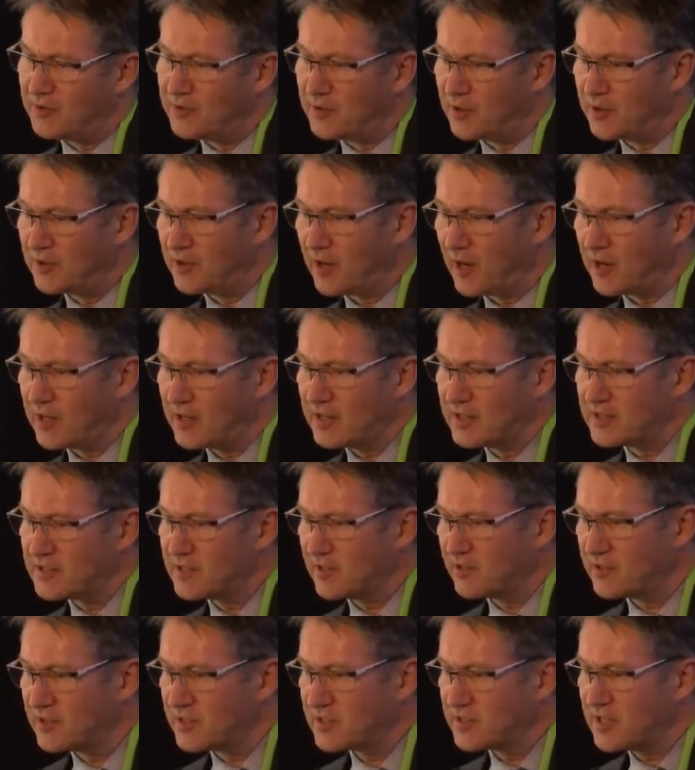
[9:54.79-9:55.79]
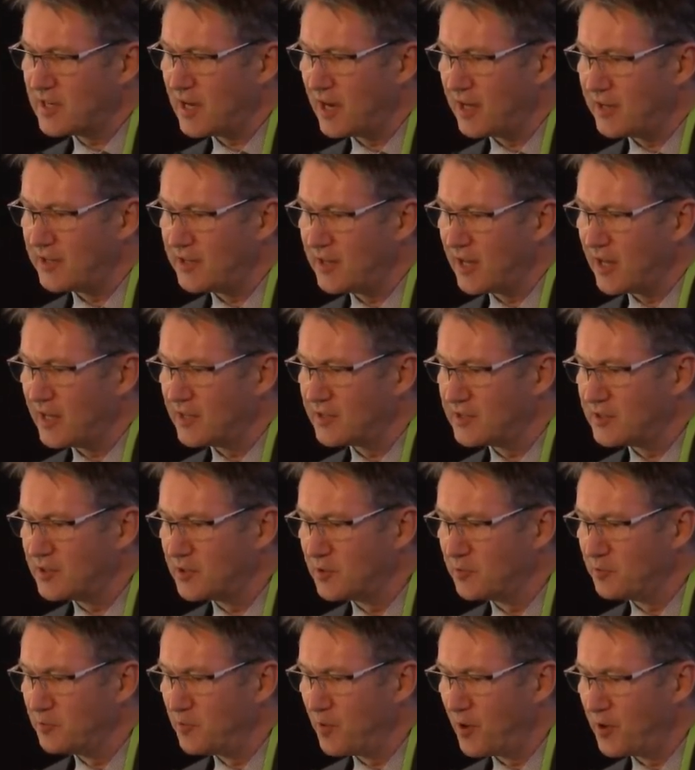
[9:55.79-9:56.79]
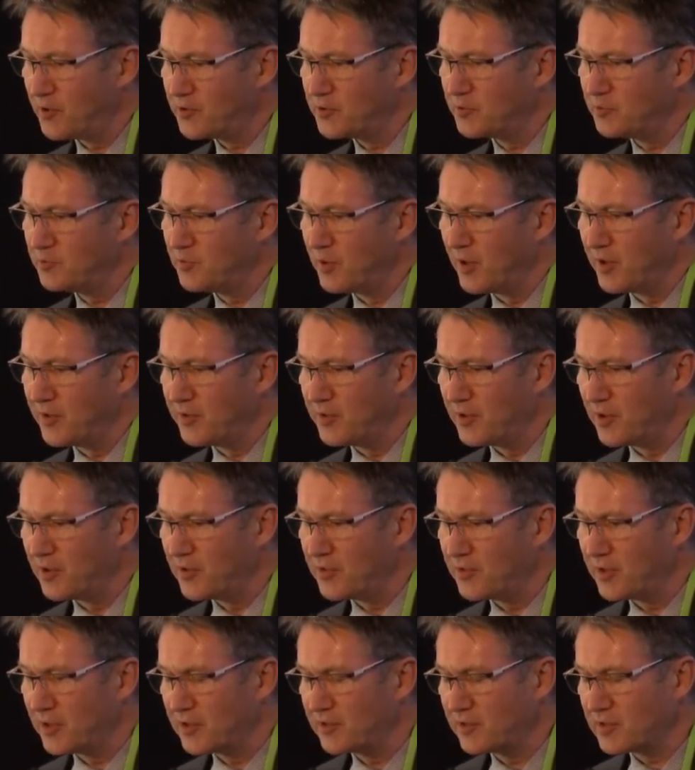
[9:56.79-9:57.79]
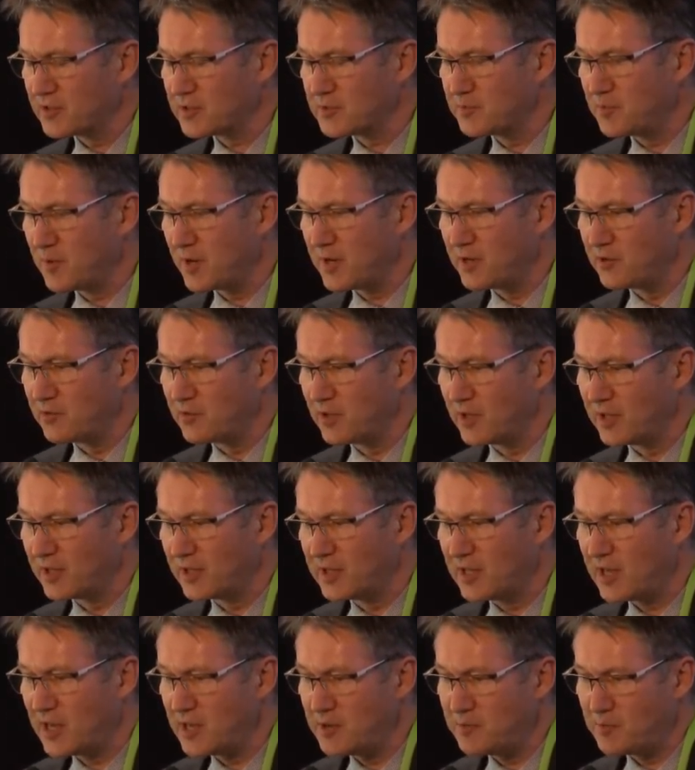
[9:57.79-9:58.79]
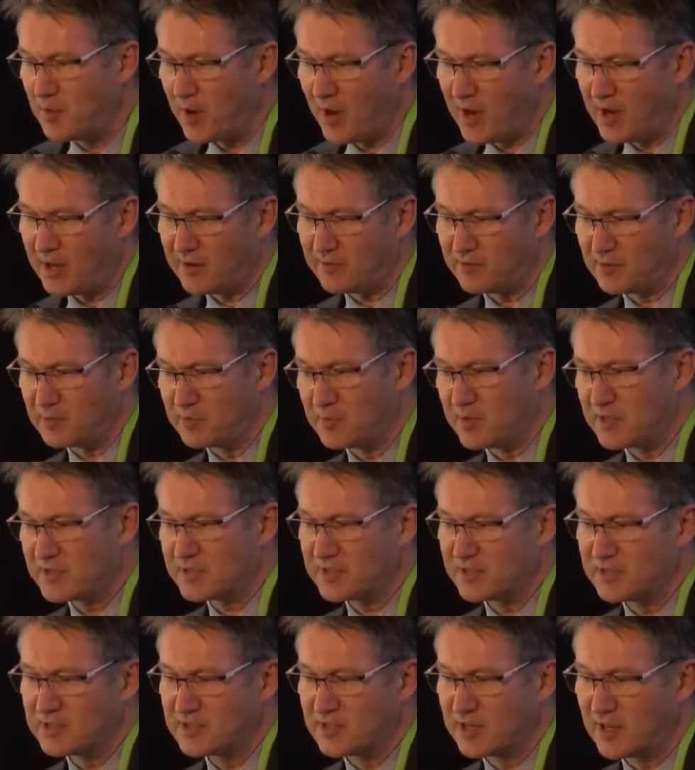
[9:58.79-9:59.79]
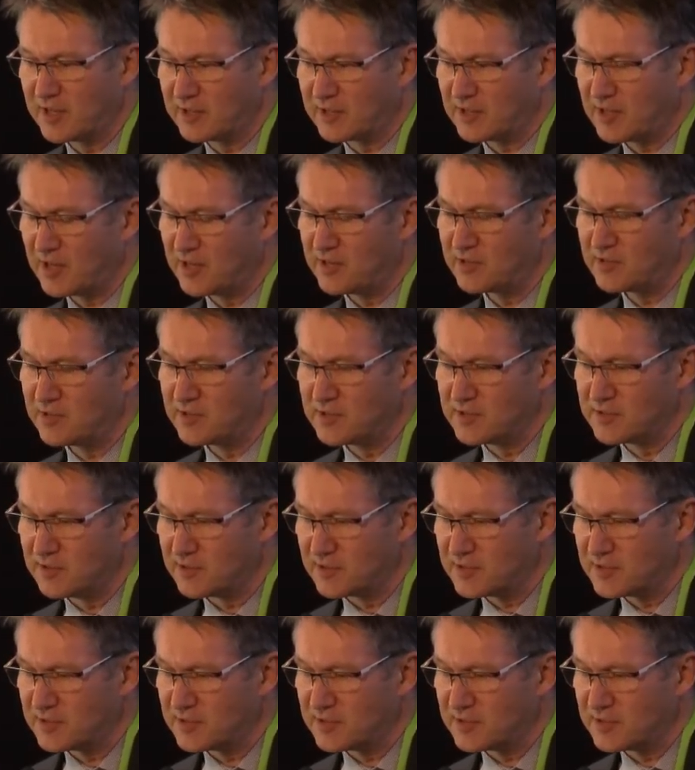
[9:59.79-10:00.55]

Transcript: the, I guess I'll just cut down to the bottom But The thing that's been a really key part of the message in other countries,